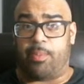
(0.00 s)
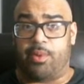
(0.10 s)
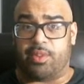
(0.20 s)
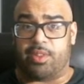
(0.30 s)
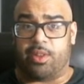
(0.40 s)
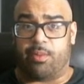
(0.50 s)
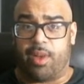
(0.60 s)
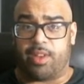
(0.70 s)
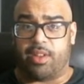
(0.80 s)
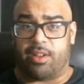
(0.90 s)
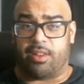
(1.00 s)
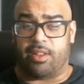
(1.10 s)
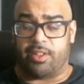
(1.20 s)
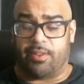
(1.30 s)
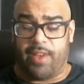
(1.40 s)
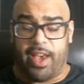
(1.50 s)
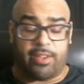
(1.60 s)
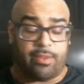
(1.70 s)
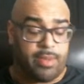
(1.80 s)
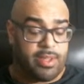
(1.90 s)
You can see the rust on Alicia Fox
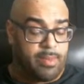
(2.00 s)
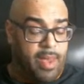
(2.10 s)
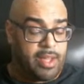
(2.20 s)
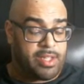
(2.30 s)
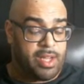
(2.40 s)
from this match.